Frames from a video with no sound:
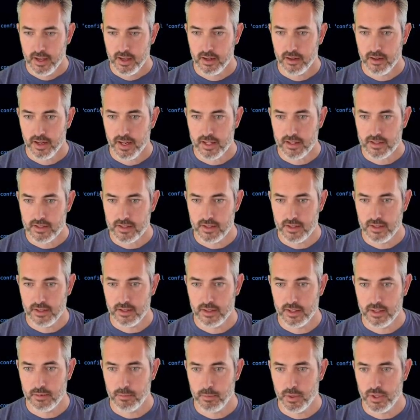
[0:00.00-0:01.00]
All right, so
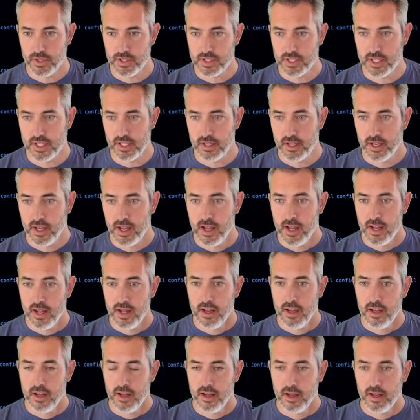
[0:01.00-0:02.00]
it pushed it.
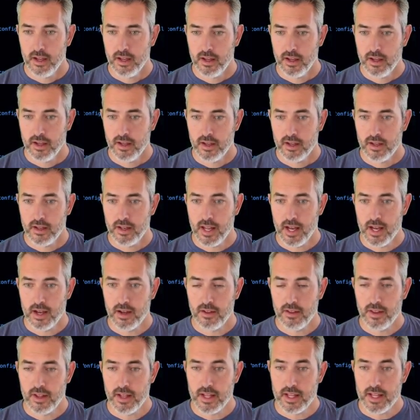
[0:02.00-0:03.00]
Now
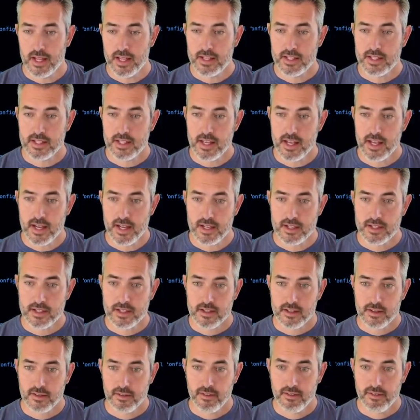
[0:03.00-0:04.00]
the ECS
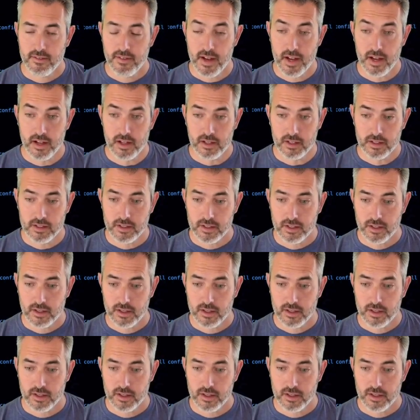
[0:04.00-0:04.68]
failed